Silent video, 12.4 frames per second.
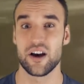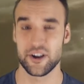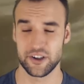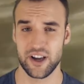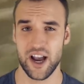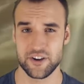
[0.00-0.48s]

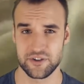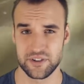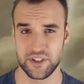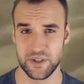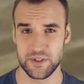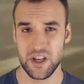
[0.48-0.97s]
lot of
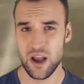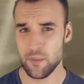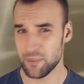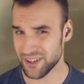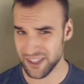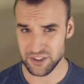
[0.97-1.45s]
casualties,
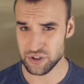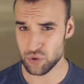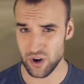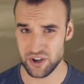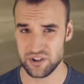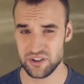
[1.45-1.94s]
but
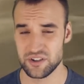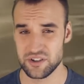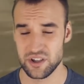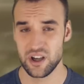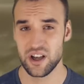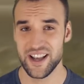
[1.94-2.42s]
against Russians,
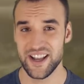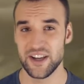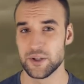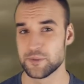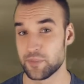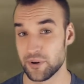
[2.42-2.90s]
it
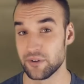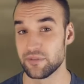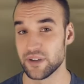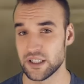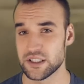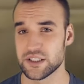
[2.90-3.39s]
is
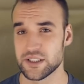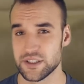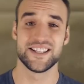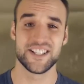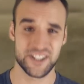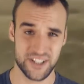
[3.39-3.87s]
perfect.
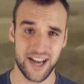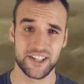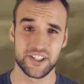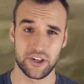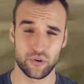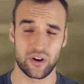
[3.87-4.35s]
This
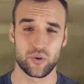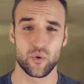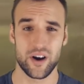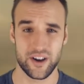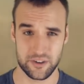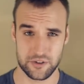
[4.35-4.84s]
tactic
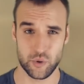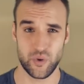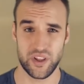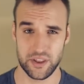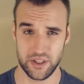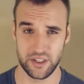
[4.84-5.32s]
requires
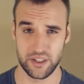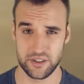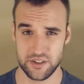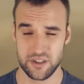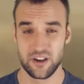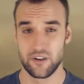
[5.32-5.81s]
three things:
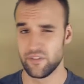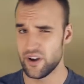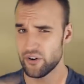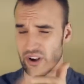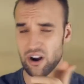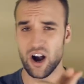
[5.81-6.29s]

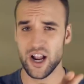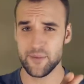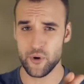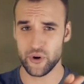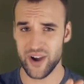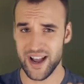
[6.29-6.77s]
very high
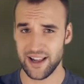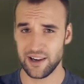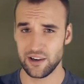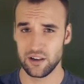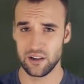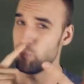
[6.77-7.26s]

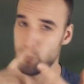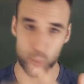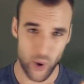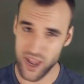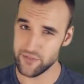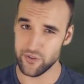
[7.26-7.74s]
morale,
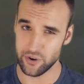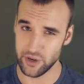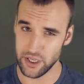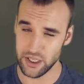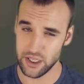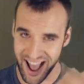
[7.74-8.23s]

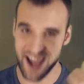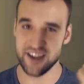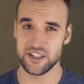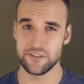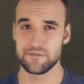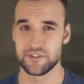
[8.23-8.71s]
bravery,
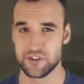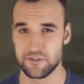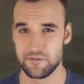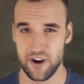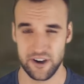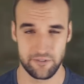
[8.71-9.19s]
and
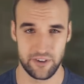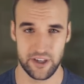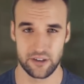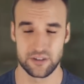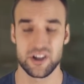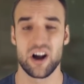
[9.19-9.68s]
infantry fighting
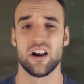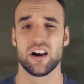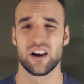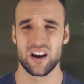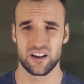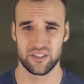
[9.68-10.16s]
vehicles. A
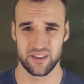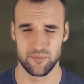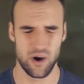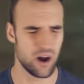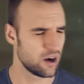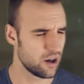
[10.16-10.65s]
lot of
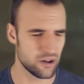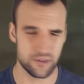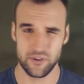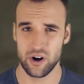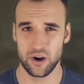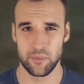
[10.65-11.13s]
them. A lot
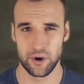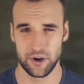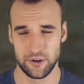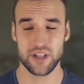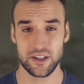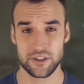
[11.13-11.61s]
of armor.
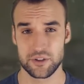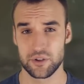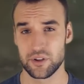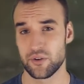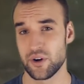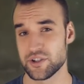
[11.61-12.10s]
Thanks
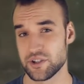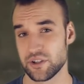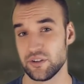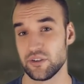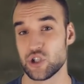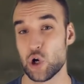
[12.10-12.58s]
to the
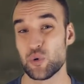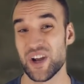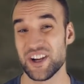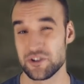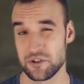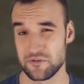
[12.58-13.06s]
Russian
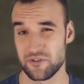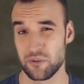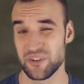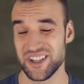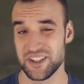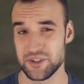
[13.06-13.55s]
donations
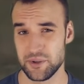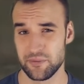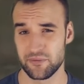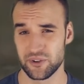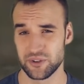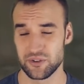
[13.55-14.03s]
from the
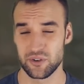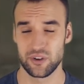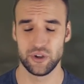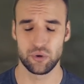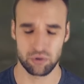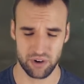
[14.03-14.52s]
Izium front,
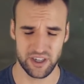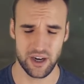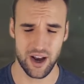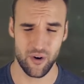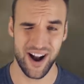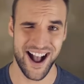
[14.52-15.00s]
Ukraine
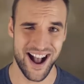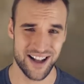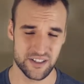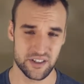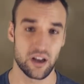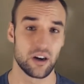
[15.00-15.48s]
now
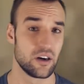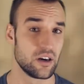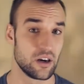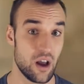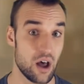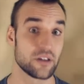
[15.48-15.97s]
has a
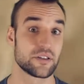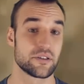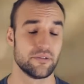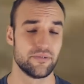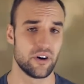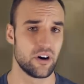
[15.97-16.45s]
lot of